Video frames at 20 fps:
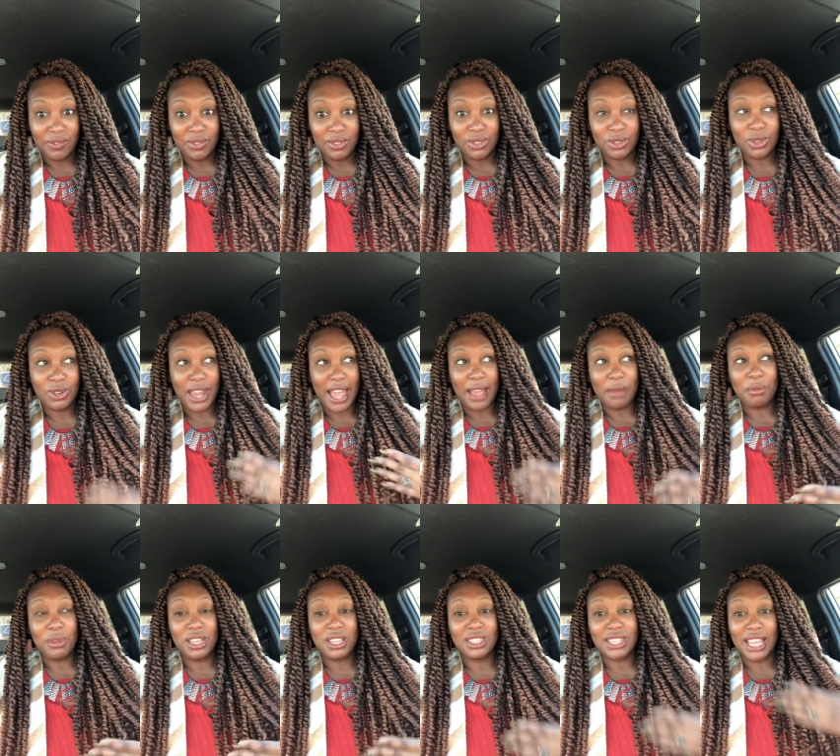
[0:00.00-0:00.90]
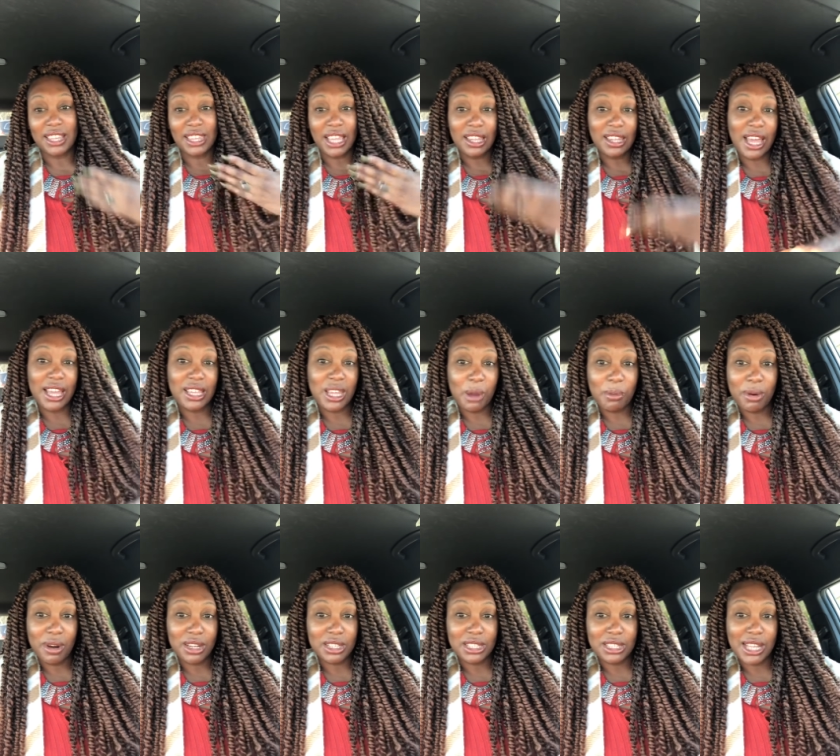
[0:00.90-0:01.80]
Do that means that they like your
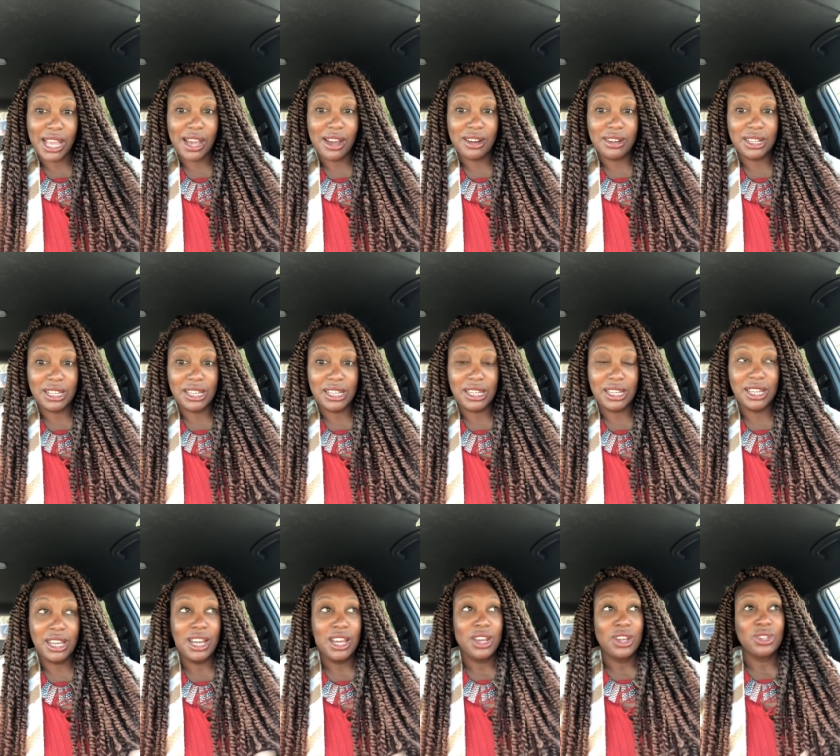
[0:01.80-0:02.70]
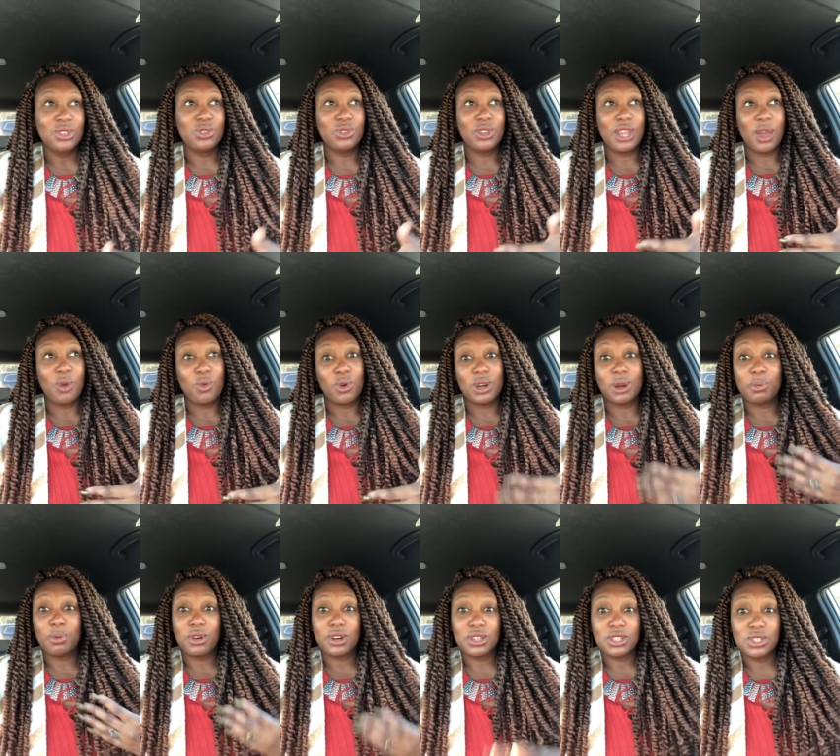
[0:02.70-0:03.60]
personality? Do they want to
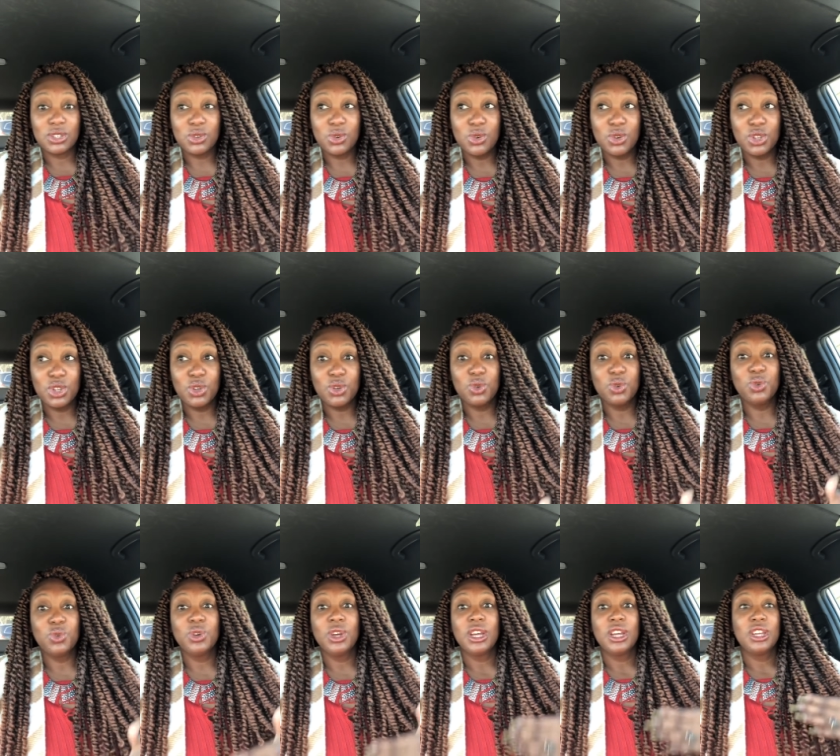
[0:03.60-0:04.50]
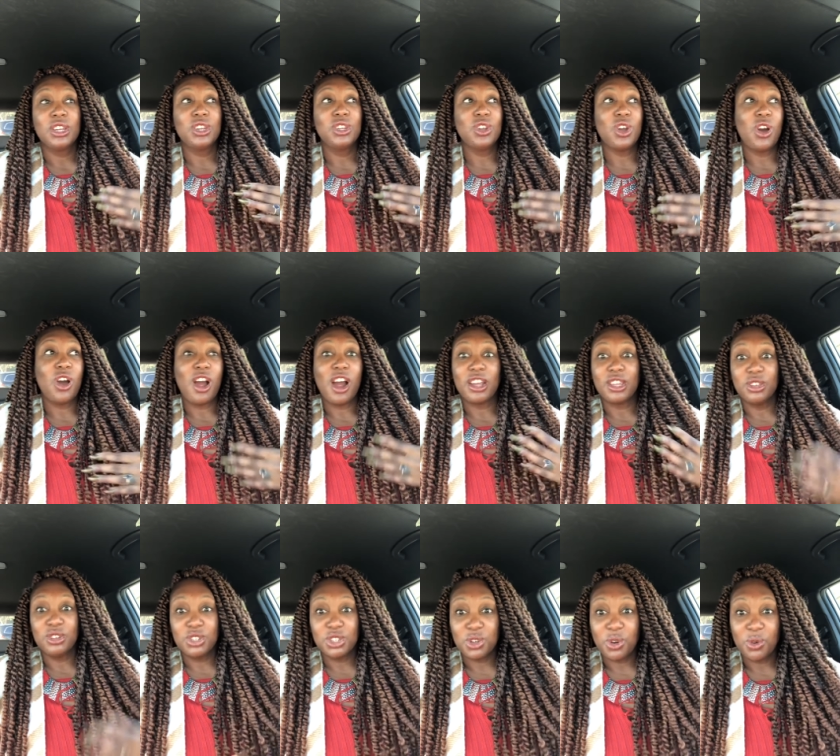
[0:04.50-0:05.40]
pursue you? You know, are
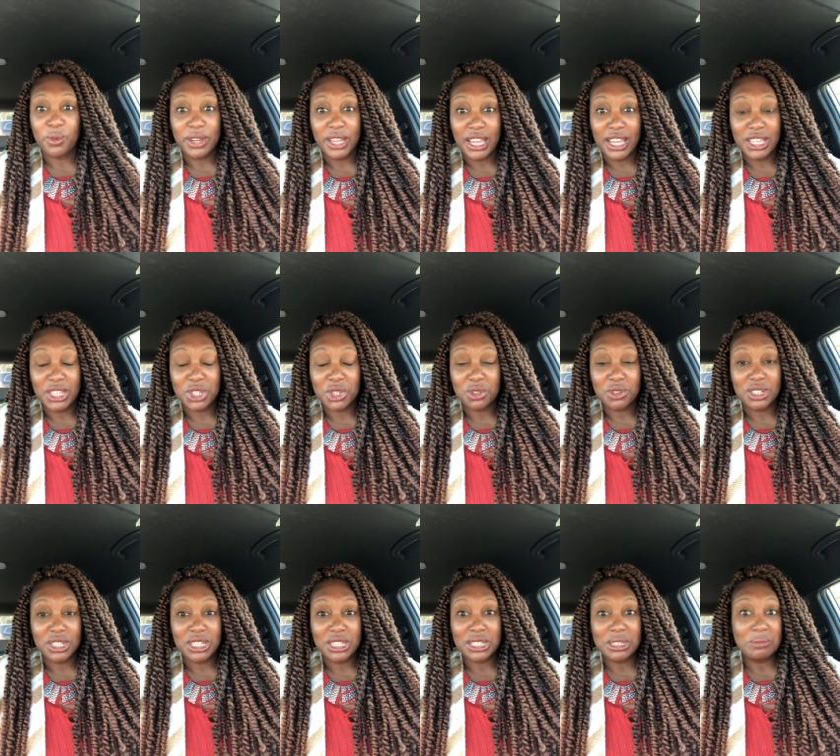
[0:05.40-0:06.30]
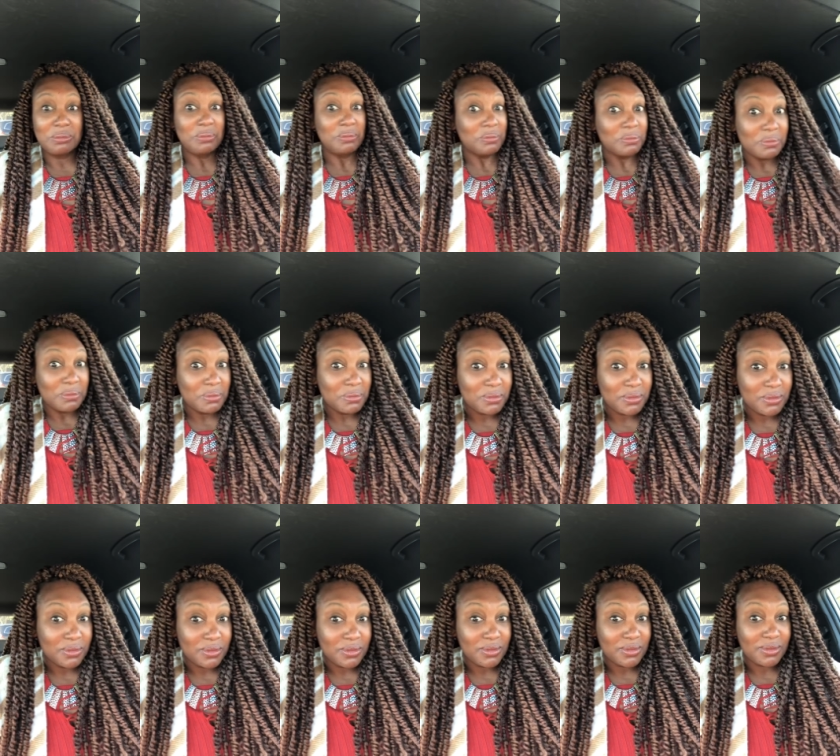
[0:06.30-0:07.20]
you showing interest?
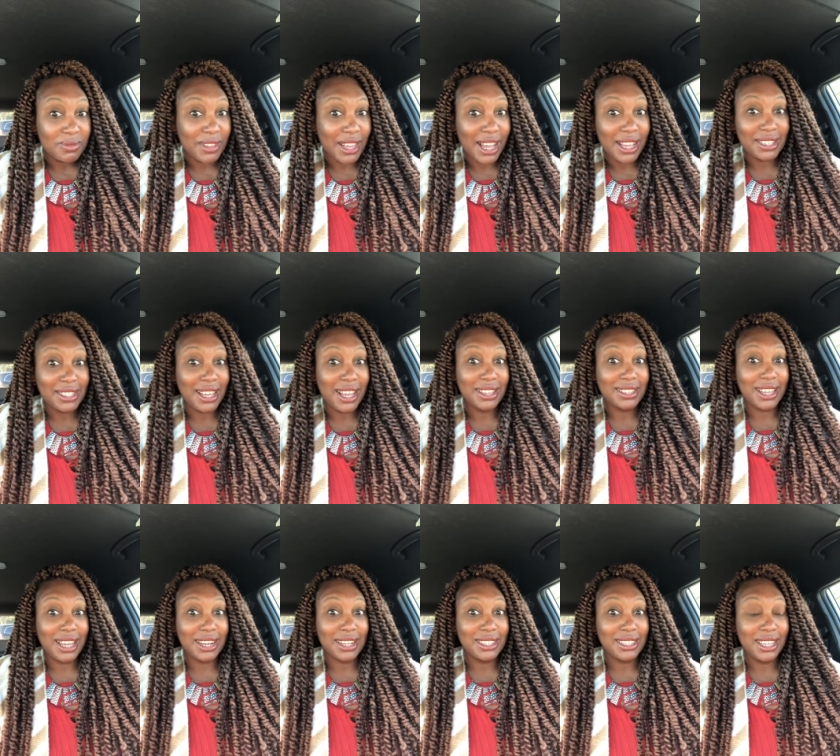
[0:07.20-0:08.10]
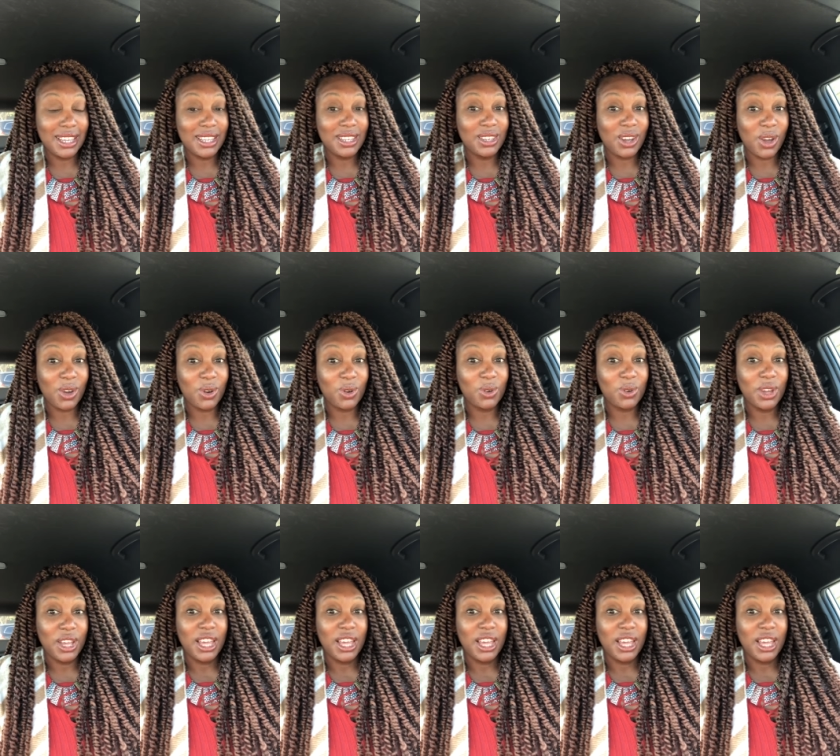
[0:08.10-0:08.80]
9 times out of 10, no.